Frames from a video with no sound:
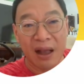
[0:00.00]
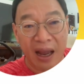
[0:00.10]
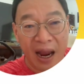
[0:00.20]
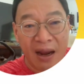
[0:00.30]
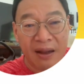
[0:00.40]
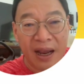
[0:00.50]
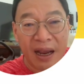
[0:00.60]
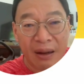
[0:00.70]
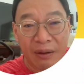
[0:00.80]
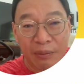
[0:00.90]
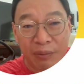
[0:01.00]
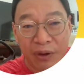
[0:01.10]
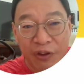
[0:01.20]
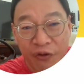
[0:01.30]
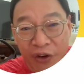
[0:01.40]
And they can
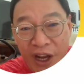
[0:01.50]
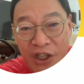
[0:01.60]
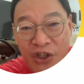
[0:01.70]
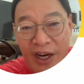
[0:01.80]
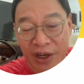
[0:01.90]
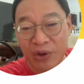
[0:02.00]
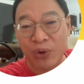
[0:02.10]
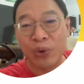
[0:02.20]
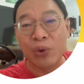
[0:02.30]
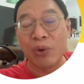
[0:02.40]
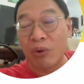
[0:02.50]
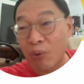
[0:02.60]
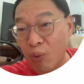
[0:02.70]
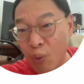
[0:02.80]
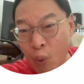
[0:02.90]
differentiate into
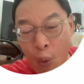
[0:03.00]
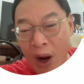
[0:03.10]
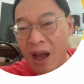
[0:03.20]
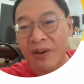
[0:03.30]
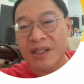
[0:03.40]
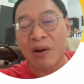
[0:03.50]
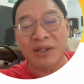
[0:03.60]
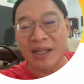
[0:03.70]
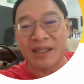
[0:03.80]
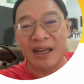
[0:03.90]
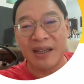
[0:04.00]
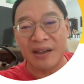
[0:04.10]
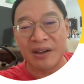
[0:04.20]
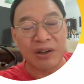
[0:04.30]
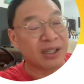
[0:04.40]
whatever cells is needed.
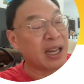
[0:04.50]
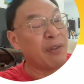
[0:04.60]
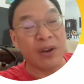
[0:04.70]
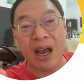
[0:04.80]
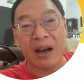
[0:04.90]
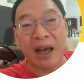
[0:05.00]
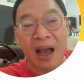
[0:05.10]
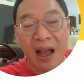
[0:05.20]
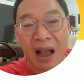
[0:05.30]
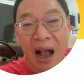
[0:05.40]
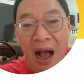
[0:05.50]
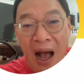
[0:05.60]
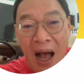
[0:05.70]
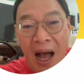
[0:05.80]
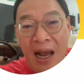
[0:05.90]
Say if you had a
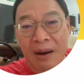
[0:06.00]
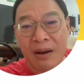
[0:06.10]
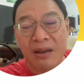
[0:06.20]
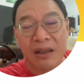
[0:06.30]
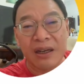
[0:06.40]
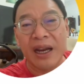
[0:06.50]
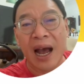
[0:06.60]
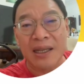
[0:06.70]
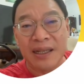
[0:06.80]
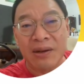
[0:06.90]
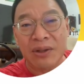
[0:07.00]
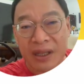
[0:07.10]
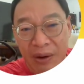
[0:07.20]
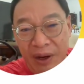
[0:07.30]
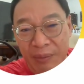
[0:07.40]
heart, you need heart cells,
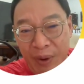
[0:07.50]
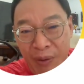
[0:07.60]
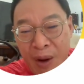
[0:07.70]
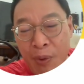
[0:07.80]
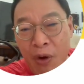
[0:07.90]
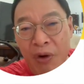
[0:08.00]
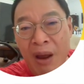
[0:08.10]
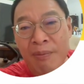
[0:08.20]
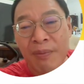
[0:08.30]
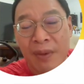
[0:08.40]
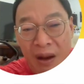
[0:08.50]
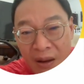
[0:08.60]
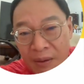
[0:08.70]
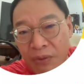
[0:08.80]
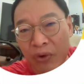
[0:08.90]
they can be reprogrammed
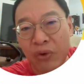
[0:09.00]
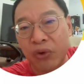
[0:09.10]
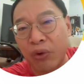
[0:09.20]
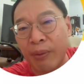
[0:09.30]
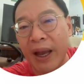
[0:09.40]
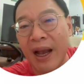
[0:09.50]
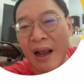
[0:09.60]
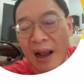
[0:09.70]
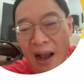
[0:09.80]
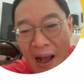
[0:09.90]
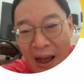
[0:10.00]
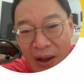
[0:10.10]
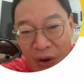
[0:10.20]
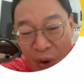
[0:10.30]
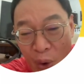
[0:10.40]
to make
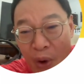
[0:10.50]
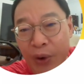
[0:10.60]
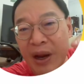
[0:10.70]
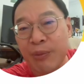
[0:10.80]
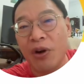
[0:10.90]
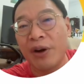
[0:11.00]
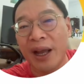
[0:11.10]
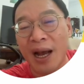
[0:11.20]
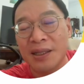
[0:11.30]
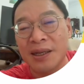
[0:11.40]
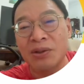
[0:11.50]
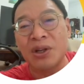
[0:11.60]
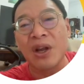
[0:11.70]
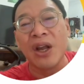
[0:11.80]
your own embryonic heart cells.